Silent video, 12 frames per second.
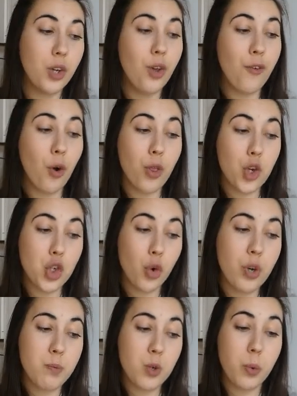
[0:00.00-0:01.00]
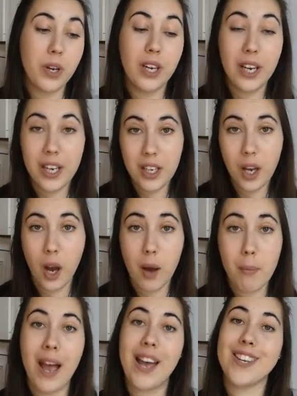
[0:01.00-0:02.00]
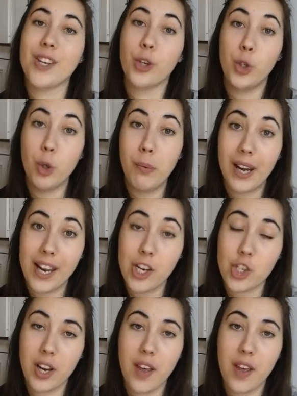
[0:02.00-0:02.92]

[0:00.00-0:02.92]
you've got the choice between income and accumulation,